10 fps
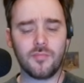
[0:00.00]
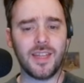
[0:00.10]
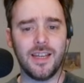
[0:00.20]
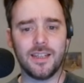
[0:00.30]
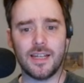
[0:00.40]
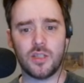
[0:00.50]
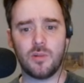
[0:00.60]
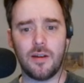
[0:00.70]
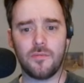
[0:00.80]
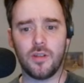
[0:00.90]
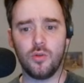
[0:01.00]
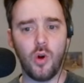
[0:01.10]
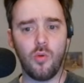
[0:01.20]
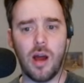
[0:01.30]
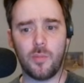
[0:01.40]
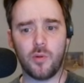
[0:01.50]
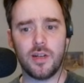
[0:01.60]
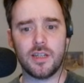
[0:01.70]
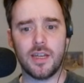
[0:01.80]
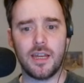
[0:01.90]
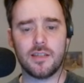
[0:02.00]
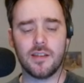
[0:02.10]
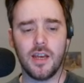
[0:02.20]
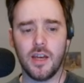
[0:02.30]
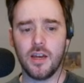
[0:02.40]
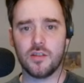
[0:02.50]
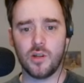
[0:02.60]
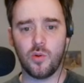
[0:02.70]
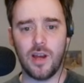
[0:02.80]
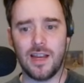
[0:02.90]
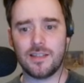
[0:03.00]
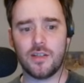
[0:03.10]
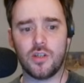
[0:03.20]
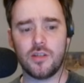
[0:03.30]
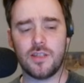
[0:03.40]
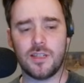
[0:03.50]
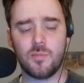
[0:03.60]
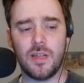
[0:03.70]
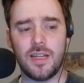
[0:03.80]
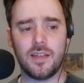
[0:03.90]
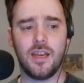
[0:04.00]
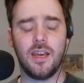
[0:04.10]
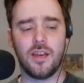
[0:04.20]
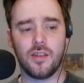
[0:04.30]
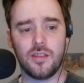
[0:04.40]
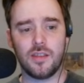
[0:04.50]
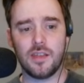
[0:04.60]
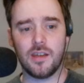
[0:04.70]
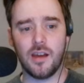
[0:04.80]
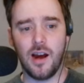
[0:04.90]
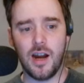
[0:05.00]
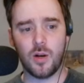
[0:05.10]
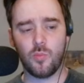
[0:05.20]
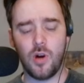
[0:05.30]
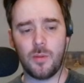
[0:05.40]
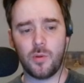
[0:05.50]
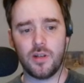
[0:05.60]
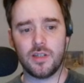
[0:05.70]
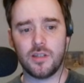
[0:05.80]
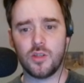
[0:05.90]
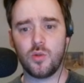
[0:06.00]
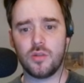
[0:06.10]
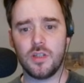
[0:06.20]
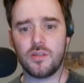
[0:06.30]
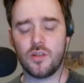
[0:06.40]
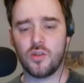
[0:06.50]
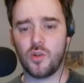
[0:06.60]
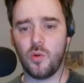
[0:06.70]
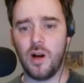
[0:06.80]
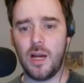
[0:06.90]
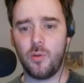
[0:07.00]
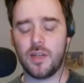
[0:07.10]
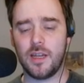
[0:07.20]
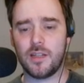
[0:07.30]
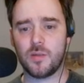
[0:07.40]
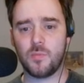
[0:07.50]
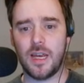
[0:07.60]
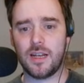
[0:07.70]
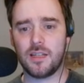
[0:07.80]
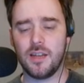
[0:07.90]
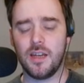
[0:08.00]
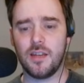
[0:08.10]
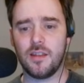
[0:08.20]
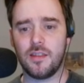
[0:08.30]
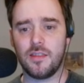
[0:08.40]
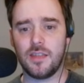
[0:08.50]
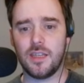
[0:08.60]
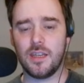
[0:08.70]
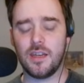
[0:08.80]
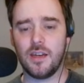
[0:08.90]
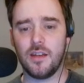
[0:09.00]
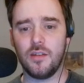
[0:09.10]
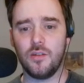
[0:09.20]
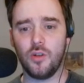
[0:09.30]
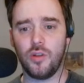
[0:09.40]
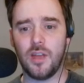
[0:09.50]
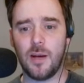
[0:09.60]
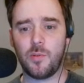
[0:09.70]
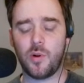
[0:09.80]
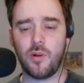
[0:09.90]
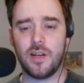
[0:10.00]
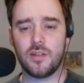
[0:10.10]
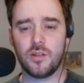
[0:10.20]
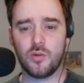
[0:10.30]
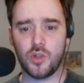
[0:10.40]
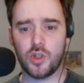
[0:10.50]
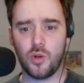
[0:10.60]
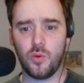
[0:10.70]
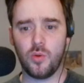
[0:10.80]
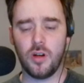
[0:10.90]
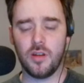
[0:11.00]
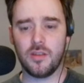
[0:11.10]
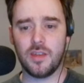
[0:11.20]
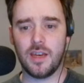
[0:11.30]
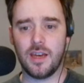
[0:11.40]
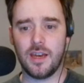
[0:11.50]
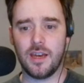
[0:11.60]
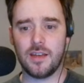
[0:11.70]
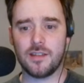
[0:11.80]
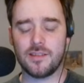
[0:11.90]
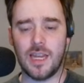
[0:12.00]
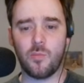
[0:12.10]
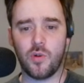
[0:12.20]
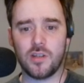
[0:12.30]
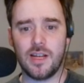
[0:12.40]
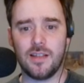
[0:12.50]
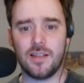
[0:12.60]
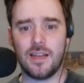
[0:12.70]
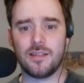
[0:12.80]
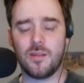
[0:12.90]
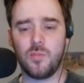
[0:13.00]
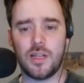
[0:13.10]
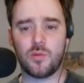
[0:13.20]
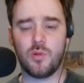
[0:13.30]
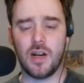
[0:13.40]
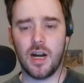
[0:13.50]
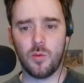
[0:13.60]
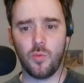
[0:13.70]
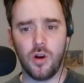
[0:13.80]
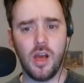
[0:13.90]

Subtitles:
And next we have the no upgrade case. So as I just explained, the armor upgrade is useless. So I would expect the non-upgrade to show the same result as the +1 armor.